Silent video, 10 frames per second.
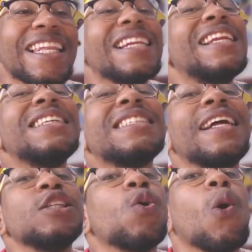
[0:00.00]

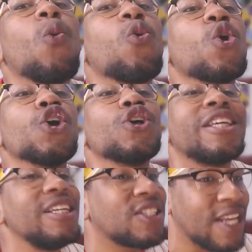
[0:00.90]
listening to a word
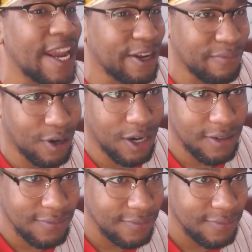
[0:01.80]
he's saying, bro.